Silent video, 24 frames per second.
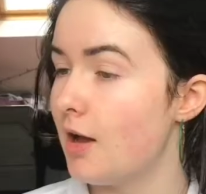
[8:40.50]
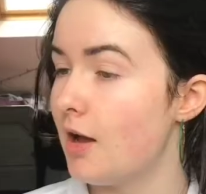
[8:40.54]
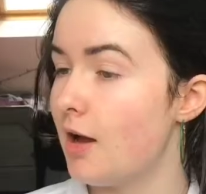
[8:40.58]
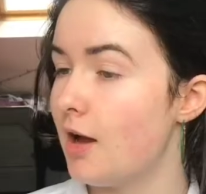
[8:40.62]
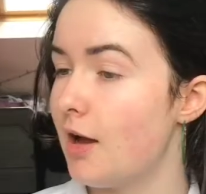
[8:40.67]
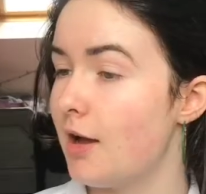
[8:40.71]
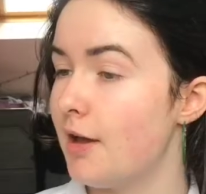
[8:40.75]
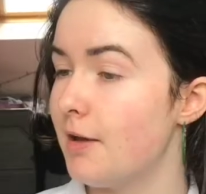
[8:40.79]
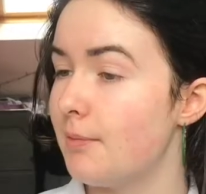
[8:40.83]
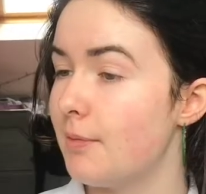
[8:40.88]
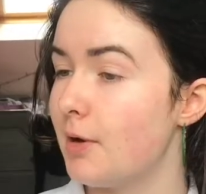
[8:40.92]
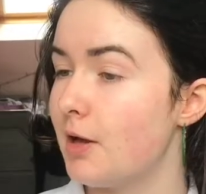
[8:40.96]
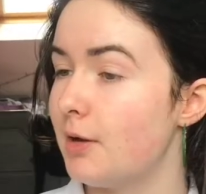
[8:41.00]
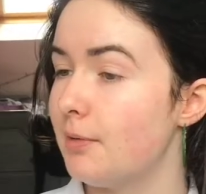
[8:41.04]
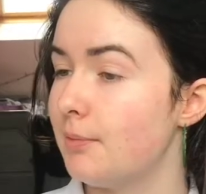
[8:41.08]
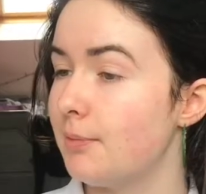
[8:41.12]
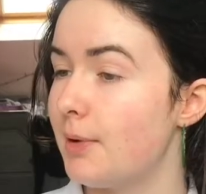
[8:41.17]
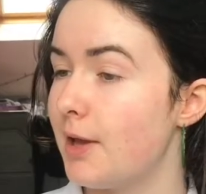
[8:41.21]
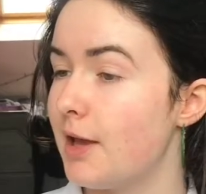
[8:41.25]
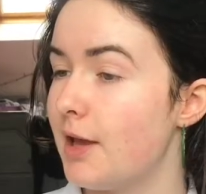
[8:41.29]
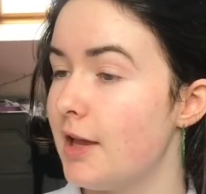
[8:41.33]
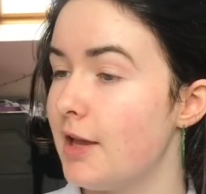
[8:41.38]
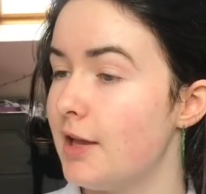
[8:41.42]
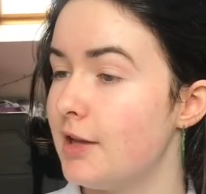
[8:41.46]
I am on
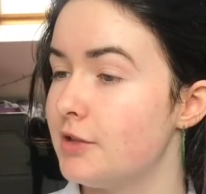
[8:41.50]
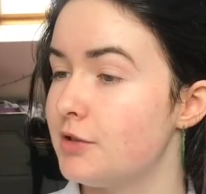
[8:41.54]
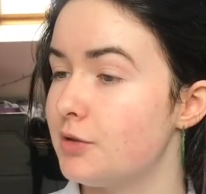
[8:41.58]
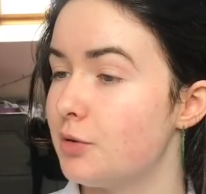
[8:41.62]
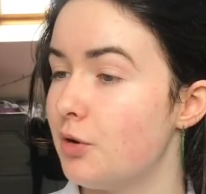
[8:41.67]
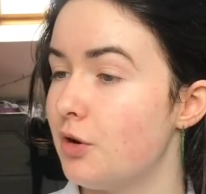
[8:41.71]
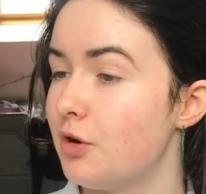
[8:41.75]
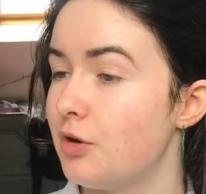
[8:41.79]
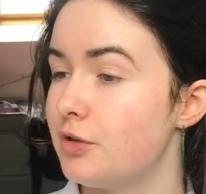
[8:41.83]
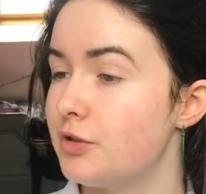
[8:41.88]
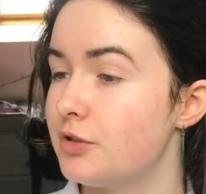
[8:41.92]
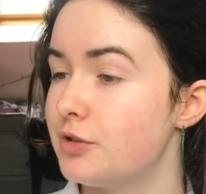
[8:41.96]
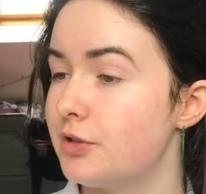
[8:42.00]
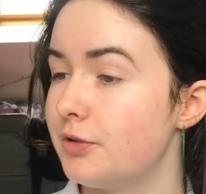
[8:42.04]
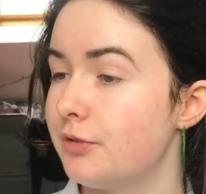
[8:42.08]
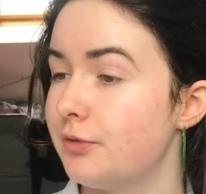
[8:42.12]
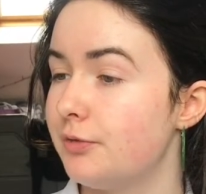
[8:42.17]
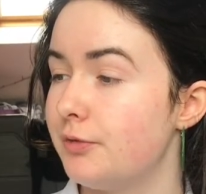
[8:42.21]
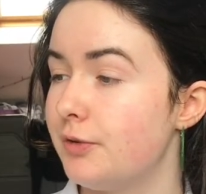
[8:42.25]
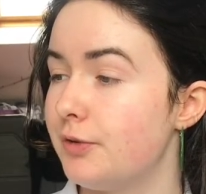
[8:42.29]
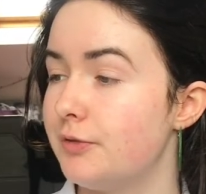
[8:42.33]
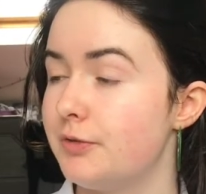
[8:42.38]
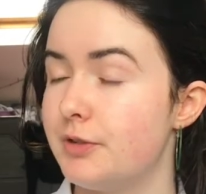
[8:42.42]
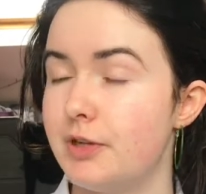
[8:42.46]
page
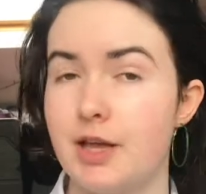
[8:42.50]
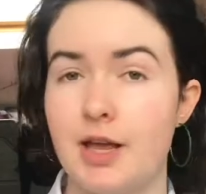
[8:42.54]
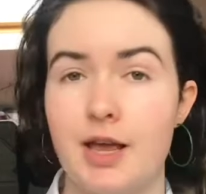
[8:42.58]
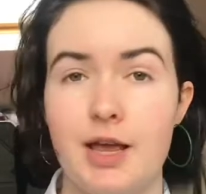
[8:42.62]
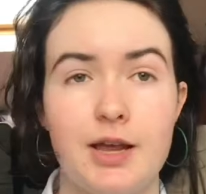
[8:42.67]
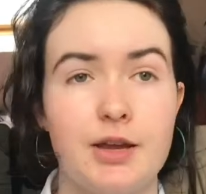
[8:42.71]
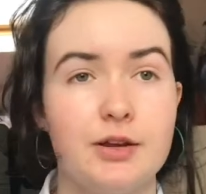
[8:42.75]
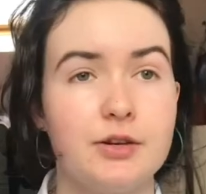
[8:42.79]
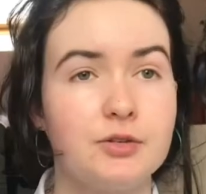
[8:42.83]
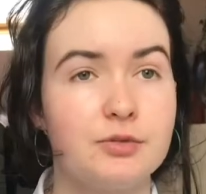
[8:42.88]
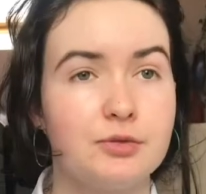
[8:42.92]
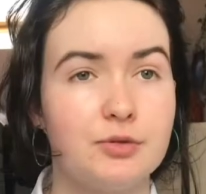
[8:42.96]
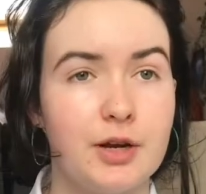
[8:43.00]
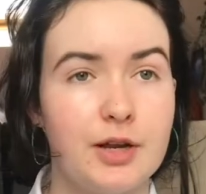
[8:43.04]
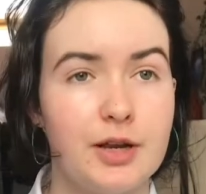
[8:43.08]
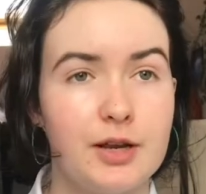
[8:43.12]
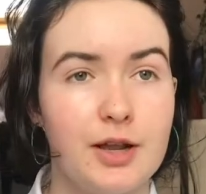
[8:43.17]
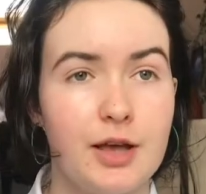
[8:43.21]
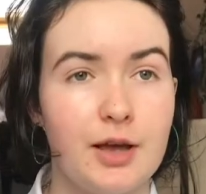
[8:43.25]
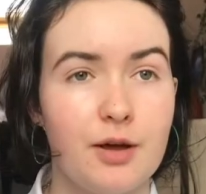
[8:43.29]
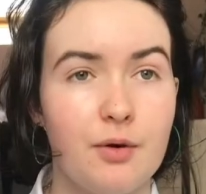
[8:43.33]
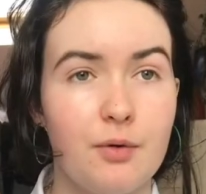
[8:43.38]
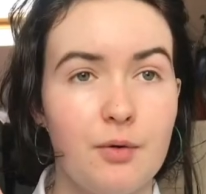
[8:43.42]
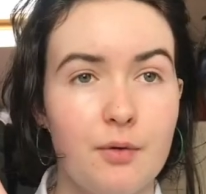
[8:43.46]
158 right
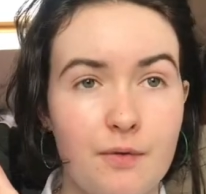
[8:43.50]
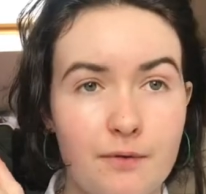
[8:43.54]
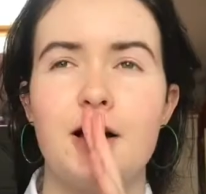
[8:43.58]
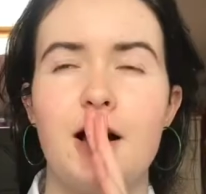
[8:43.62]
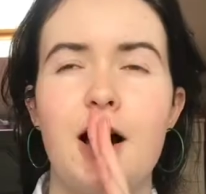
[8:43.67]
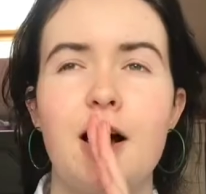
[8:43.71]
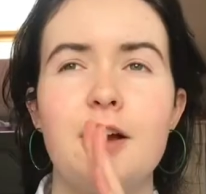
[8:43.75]
now.